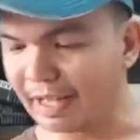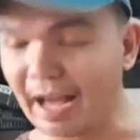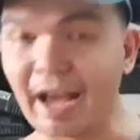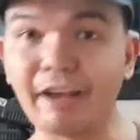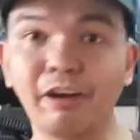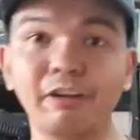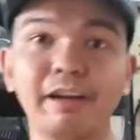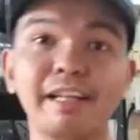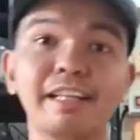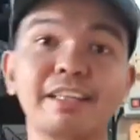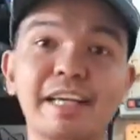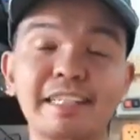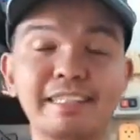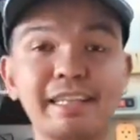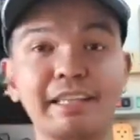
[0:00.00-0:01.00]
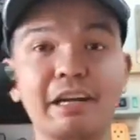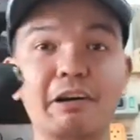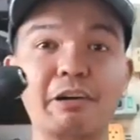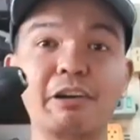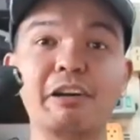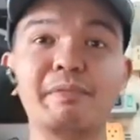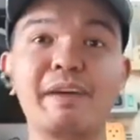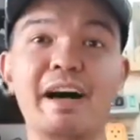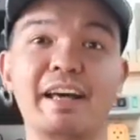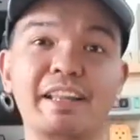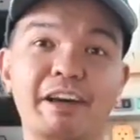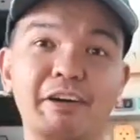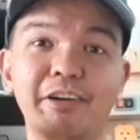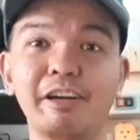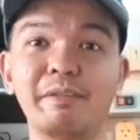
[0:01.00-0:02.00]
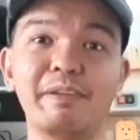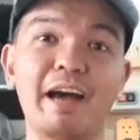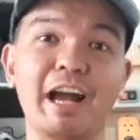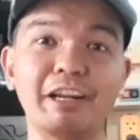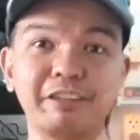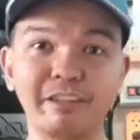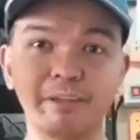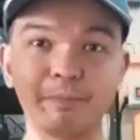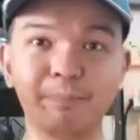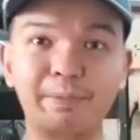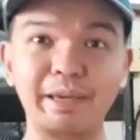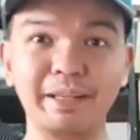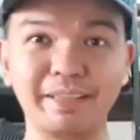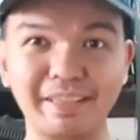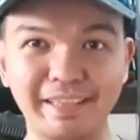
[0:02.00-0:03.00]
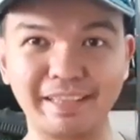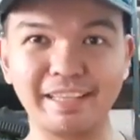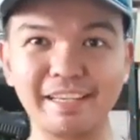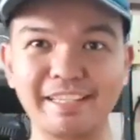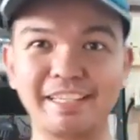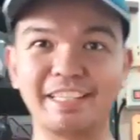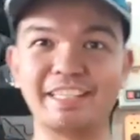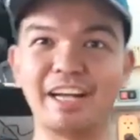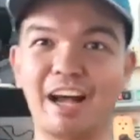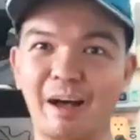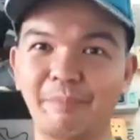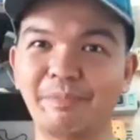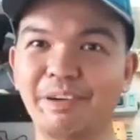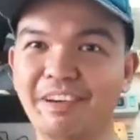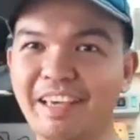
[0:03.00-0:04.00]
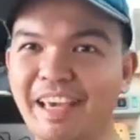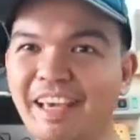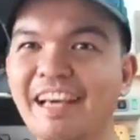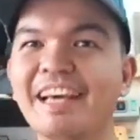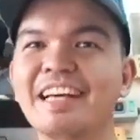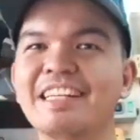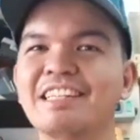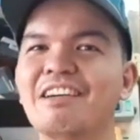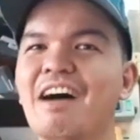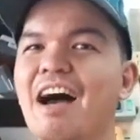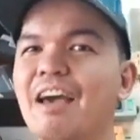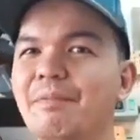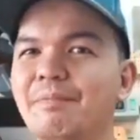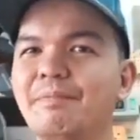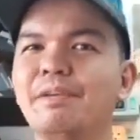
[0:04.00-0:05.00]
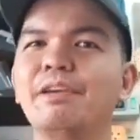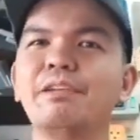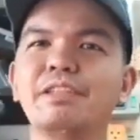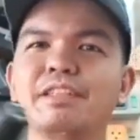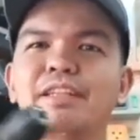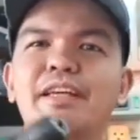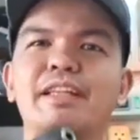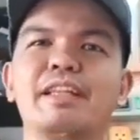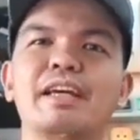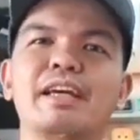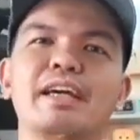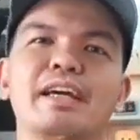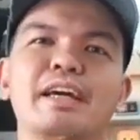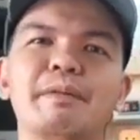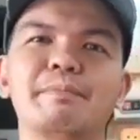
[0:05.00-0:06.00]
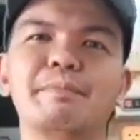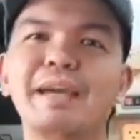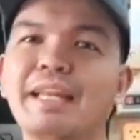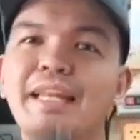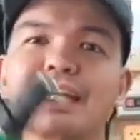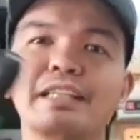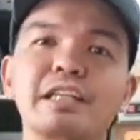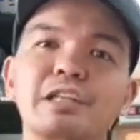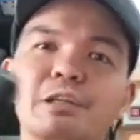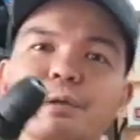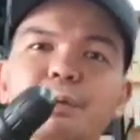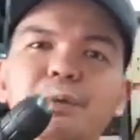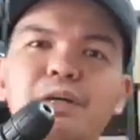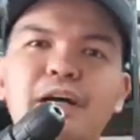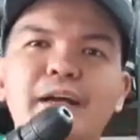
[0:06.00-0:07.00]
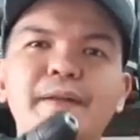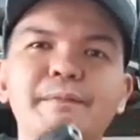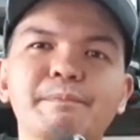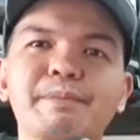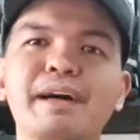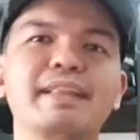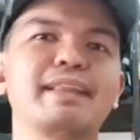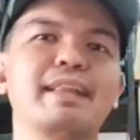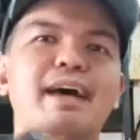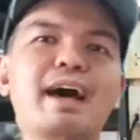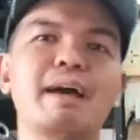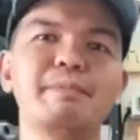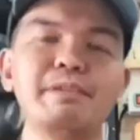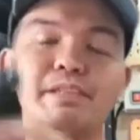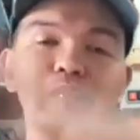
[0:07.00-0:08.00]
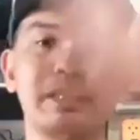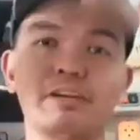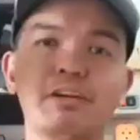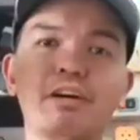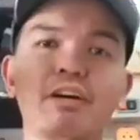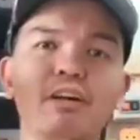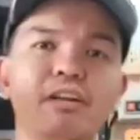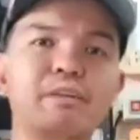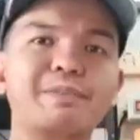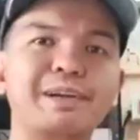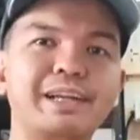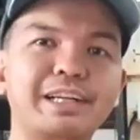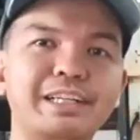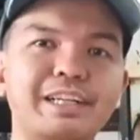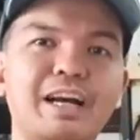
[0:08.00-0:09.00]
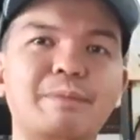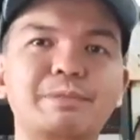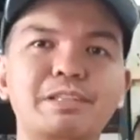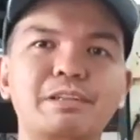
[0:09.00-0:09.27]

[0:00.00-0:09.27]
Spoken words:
I already tested the Hoyoma. The Hoyoma actually built this shop. Okay, so I've used it mainly as a screw gun, but I've used it all over the shop.